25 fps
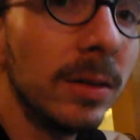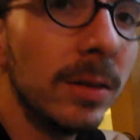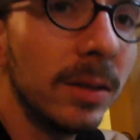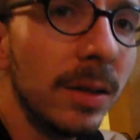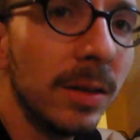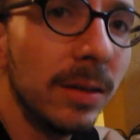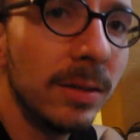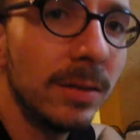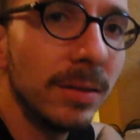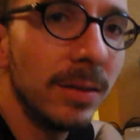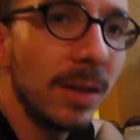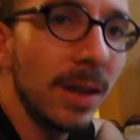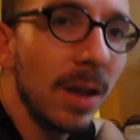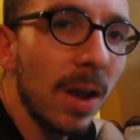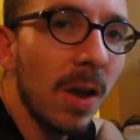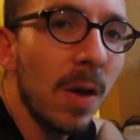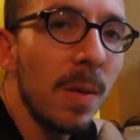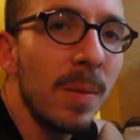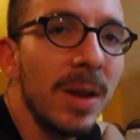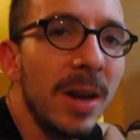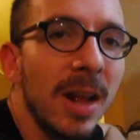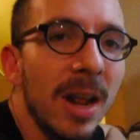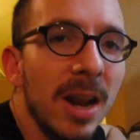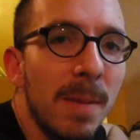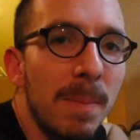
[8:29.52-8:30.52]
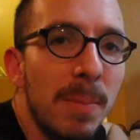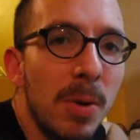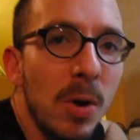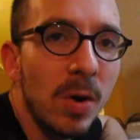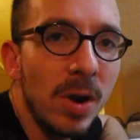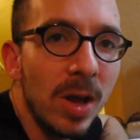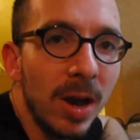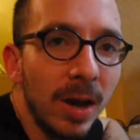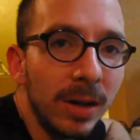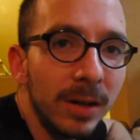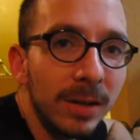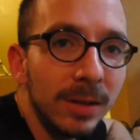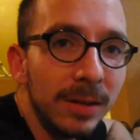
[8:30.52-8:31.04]
That's it? Comida de
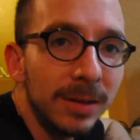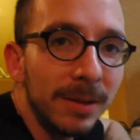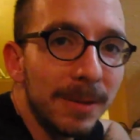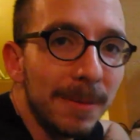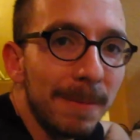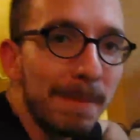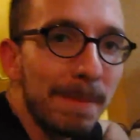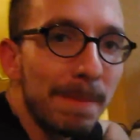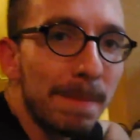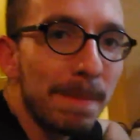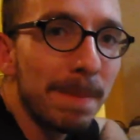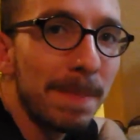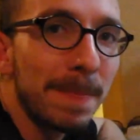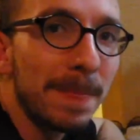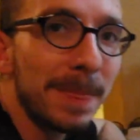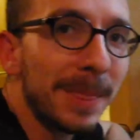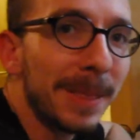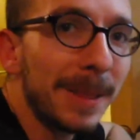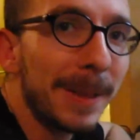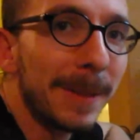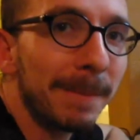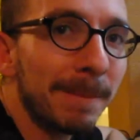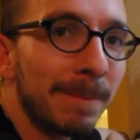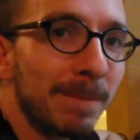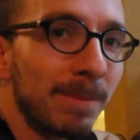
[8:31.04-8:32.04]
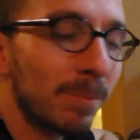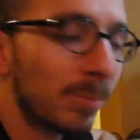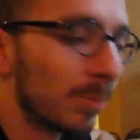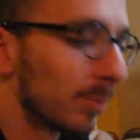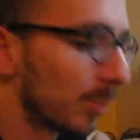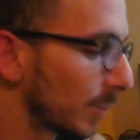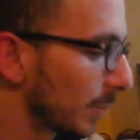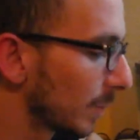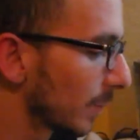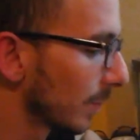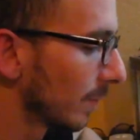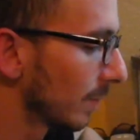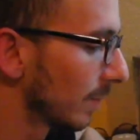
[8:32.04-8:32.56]
puta. No
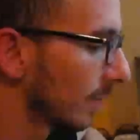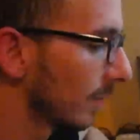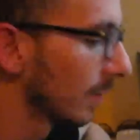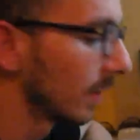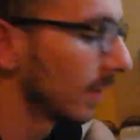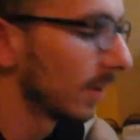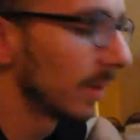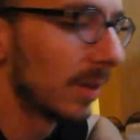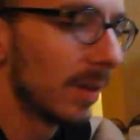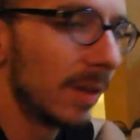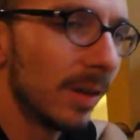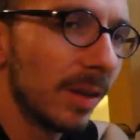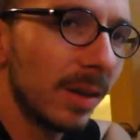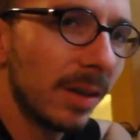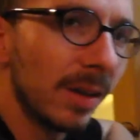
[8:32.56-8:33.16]
platanitos or nothing like that?